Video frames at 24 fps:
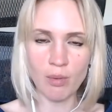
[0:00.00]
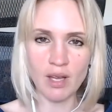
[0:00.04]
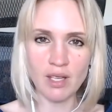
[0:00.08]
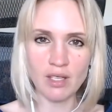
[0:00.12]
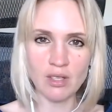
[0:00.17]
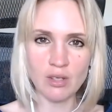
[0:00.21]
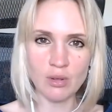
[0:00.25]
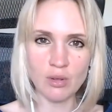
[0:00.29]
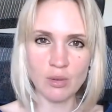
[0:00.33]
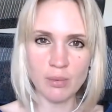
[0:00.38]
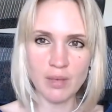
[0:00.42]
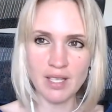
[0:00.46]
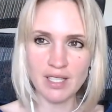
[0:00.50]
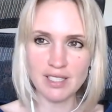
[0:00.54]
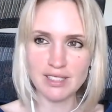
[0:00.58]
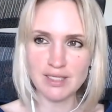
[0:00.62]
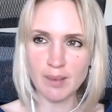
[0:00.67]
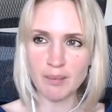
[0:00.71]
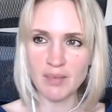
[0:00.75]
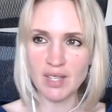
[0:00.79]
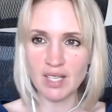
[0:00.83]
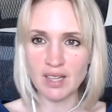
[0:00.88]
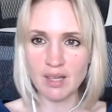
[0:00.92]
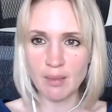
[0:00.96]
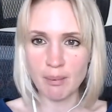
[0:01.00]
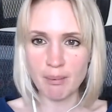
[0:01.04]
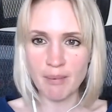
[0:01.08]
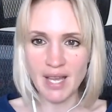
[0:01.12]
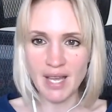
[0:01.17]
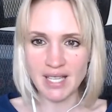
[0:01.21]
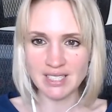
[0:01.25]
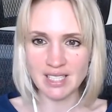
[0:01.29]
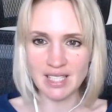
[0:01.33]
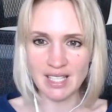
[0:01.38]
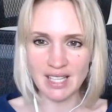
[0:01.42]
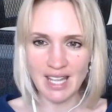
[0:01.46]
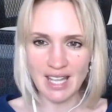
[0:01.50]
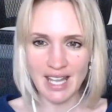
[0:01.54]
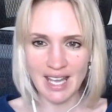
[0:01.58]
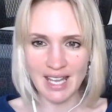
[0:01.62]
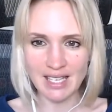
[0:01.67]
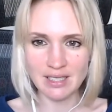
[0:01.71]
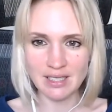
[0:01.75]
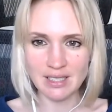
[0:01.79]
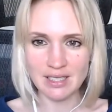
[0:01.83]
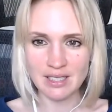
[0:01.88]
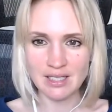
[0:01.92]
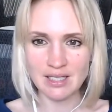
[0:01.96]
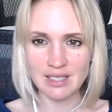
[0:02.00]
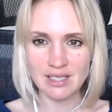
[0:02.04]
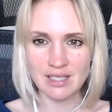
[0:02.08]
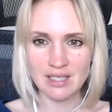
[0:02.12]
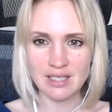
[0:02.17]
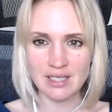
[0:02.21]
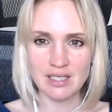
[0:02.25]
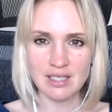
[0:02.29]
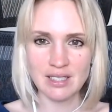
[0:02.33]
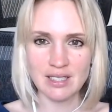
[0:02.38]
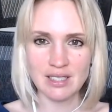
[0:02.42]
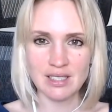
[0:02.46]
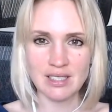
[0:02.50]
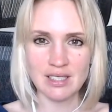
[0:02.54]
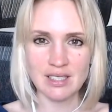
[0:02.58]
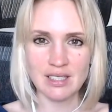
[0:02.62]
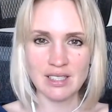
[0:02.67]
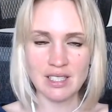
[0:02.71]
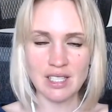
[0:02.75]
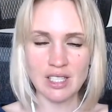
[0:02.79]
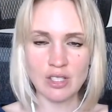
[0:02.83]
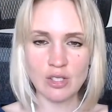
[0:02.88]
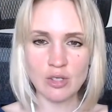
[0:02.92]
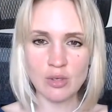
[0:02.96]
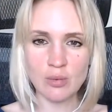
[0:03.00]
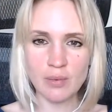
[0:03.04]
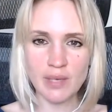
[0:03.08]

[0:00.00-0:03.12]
by you being something better than